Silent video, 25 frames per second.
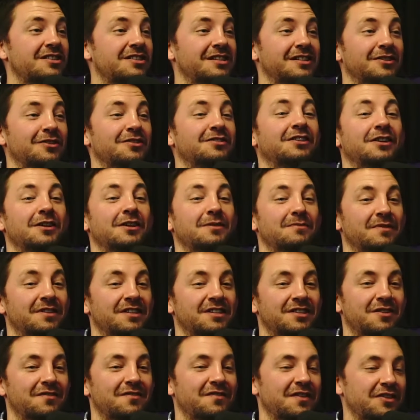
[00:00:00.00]
looked it up
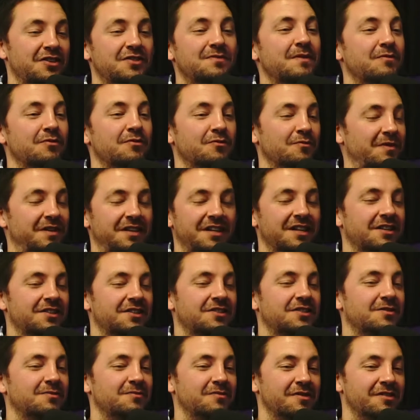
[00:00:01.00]
myself. I just remember reading it
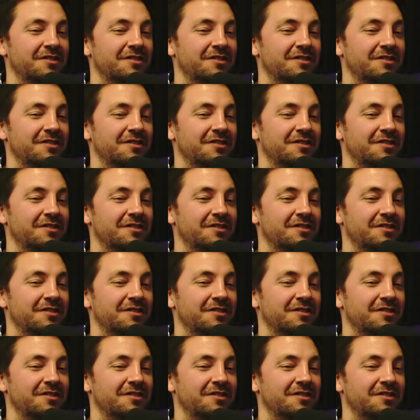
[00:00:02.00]
somewhere,